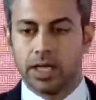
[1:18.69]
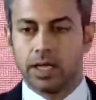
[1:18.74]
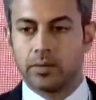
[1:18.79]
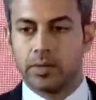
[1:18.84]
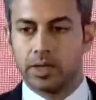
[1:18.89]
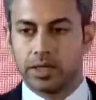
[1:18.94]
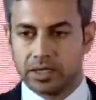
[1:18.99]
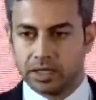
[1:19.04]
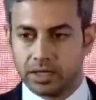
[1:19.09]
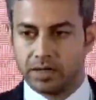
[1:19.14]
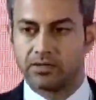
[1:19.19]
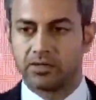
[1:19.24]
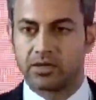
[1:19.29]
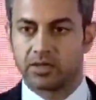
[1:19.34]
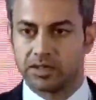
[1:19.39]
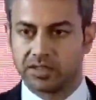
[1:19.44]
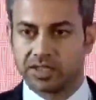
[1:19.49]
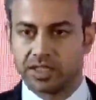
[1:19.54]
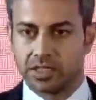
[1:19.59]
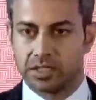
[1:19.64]
But, of
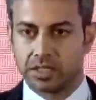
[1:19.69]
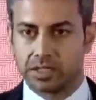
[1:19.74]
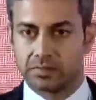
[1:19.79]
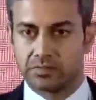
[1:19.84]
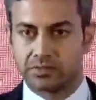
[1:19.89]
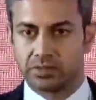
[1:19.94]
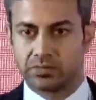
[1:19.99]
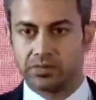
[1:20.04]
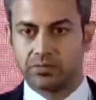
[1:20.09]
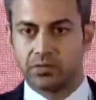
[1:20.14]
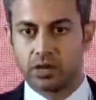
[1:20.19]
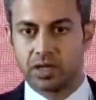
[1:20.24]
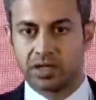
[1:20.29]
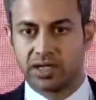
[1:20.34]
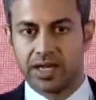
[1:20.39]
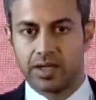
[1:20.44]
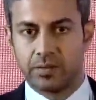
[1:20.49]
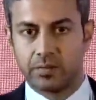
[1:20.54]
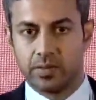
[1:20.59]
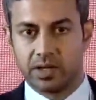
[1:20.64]
course, in terms of what
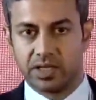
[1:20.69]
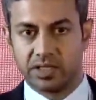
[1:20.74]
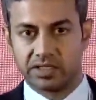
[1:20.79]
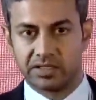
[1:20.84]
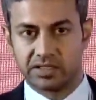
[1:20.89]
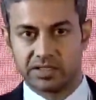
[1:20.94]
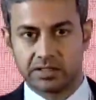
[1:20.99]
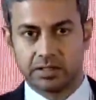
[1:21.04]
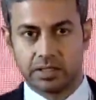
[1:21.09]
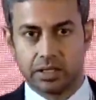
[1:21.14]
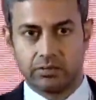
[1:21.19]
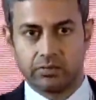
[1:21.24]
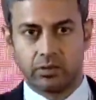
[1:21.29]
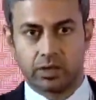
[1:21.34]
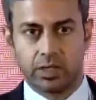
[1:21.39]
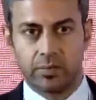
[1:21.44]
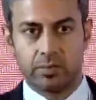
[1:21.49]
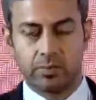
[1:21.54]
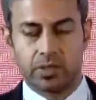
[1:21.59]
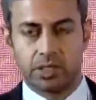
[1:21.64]
that brings, what
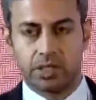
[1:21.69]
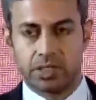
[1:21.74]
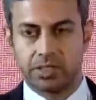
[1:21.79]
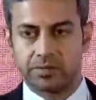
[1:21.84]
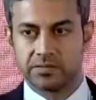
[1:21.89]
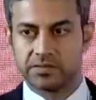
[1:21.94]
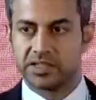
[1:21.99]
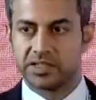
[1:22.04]
imperatives